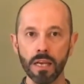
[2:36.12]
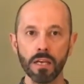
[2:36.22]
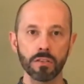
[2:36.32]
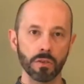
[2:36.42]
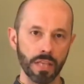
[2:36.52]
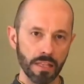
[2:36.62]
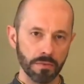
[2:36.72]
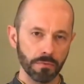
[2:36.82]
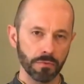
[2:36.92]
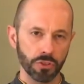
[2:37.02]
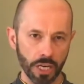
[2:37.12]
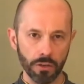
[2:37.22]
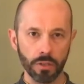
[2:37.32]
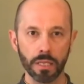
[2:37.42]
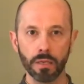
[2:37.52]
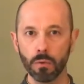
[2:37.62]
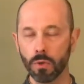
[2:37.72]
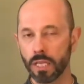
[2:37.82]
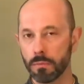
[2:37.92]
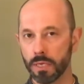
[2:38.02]
So that's generally
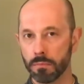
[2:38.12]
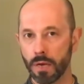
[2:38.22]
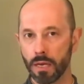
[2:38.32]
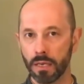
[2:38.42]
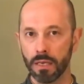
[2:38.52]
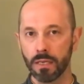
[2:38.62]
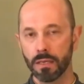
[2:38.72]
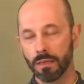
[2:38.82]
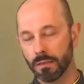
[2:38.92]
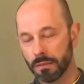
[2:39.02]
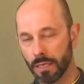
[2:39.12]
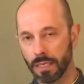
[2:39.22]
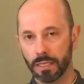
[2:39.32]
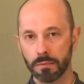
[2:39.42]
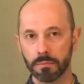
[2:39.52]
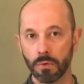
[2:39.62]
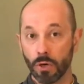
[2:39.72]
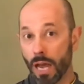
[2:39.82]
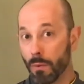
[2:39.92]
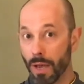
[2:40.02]
what I mean by, or
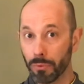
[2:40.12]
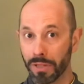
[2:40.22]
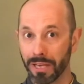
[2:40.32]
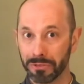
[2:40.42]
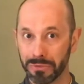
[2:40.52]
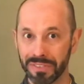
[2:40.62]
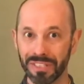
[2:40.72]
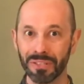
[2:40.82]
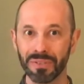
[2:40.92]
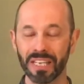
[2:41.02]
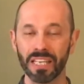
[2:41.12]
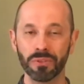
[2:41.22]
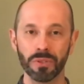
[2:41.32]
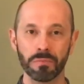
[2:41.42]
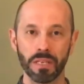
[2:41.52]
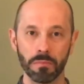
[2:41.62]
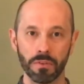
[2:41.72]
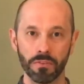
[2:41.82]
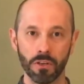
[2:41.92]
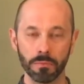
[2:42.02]
how I would like to see those head rolls being
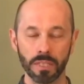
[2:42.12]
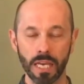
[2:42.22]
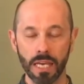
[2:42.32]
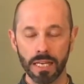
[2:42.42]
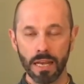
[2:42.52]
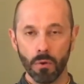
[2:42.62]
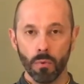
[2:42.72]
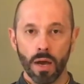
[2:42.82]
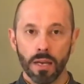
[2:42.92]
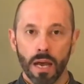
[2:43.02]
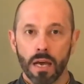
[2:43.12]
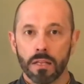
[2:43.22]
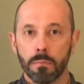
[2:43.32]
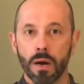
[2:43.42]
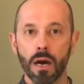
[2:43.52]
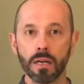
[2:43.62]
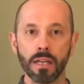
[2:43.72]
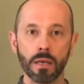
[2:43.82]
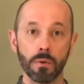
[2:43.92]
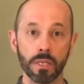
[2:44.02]
performed. Now, one other part
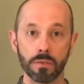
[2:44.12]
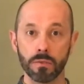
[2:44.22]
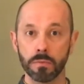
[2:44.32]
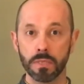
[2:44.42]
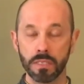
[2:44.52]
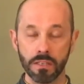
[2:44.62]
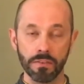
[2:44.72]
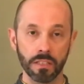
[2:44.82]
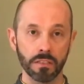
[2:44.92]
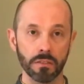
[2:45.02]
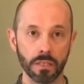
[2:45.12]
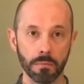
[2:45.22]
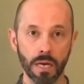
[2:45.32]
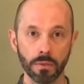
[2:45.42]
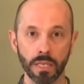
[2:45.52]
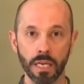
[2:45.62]
that I wanted to specifically talk about